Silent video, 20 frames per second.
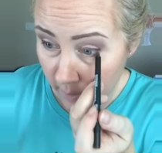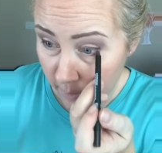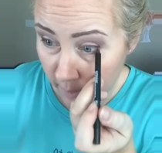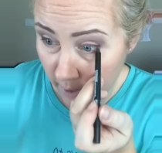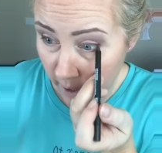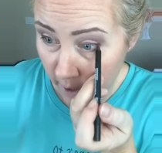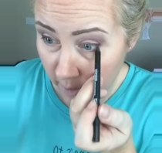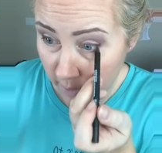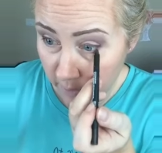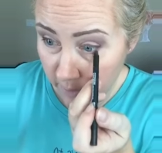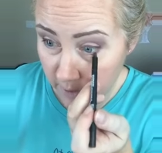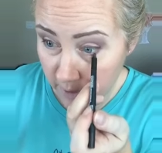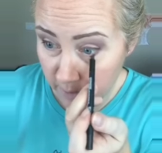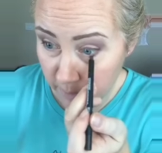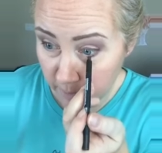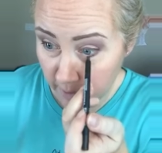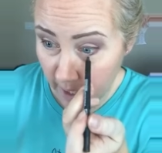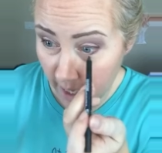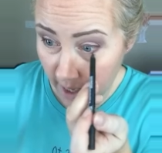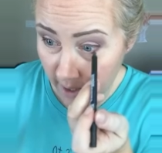browns
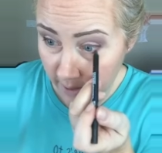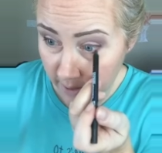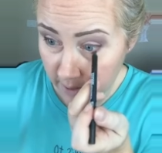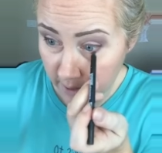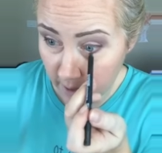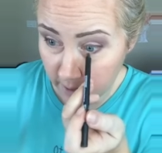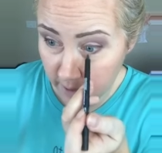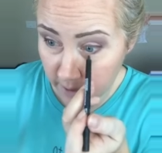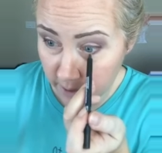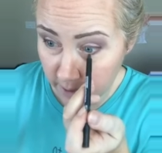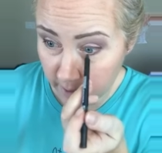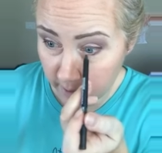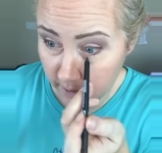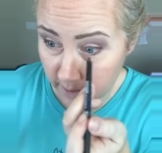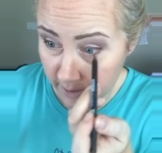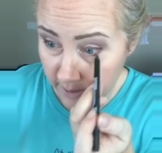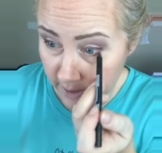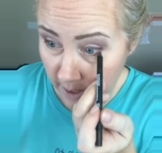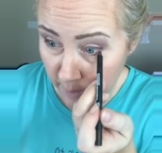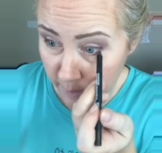and blacks are usually
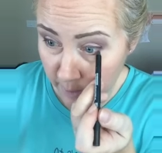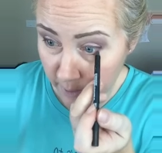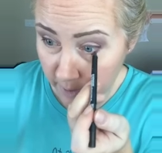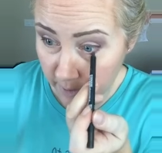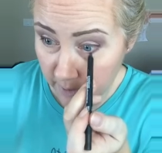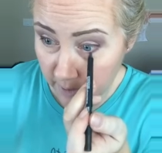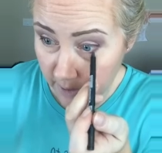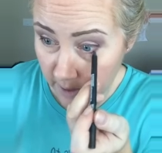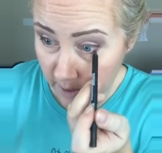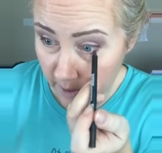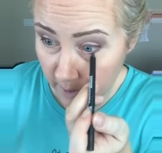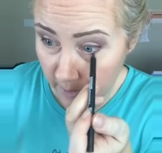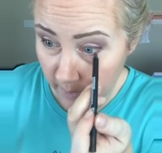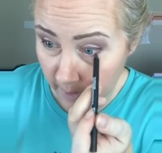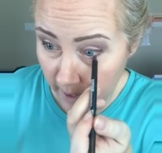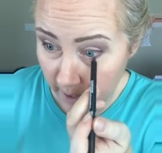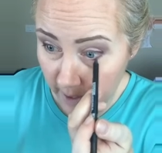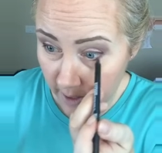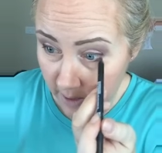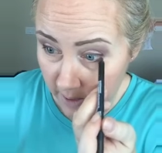the staples,
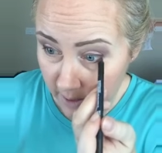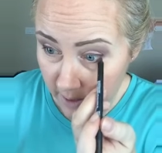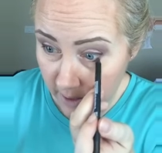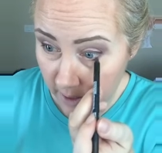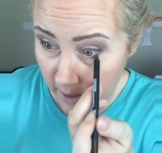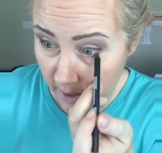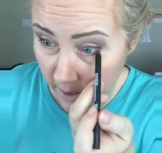right?